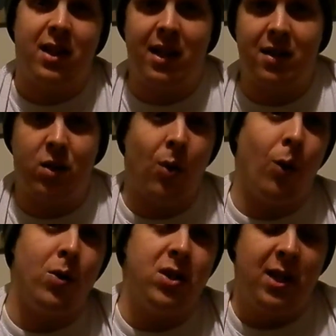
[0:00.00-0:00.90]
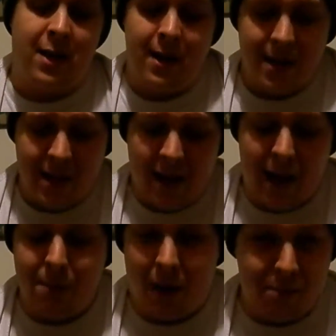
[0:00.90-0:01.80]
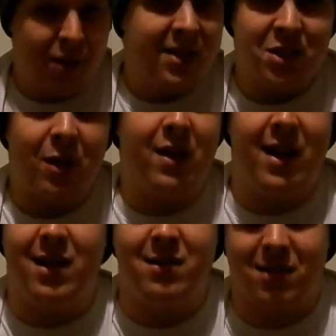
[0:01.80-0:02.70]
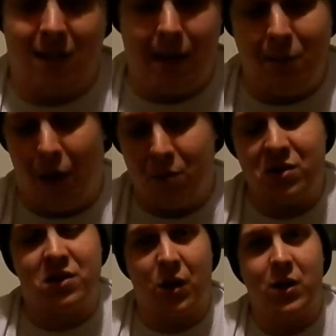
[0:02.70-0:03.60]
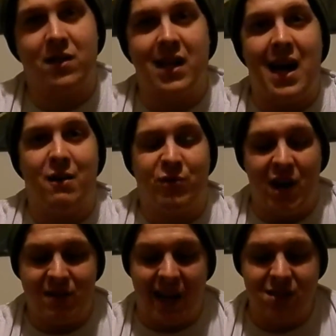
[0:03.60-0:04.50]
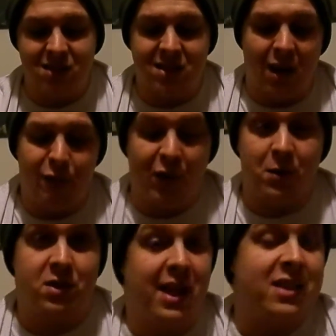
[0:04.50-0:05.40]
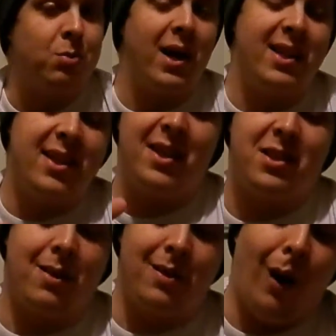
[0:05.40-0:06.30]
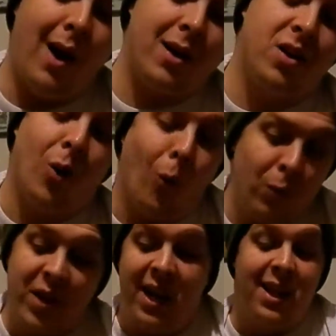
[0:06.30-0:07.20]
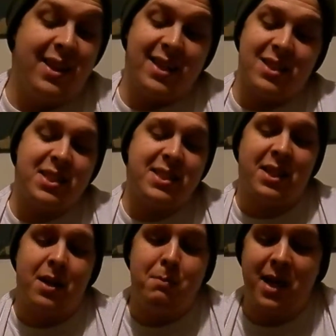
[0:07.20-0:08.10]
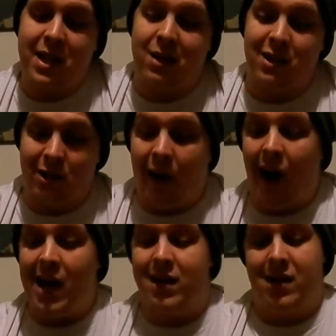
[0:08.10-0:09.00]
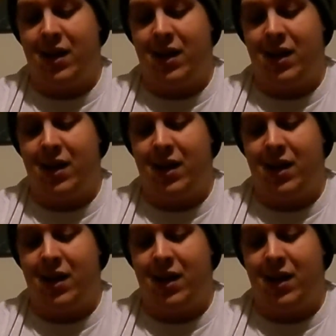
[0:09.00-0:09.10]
in gold. Um, I'm pretty sure it is. I'm almost certain that 5,000 cell phones. That's why it takes a lot of gold. Like this isn't going to make a lot